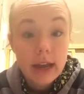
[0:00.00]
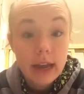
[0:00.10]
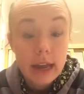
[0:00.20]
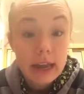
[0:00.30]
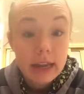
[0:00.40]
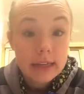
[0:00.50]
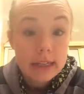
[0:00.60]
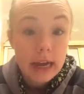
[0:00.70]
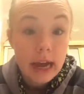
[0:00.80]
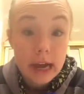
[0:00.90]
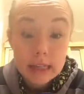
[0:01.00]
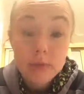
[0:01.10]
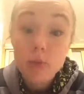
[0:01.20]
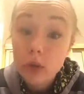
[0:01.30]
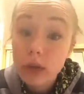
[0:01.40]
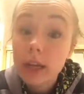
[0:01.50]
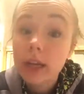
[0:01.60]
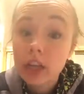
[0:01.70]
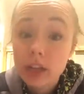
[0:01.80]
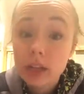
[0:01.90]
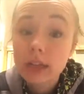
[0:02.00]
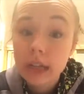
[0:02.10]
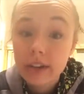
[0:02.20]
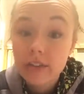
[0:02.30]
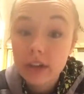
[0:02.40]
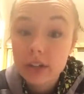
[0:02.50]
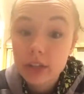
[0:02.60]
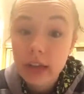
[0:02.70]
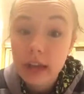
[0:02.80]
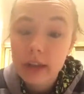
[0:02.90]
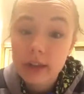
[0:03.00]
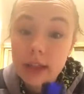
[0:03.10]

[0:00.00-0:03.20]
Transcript: It has pretty good coverage, okay?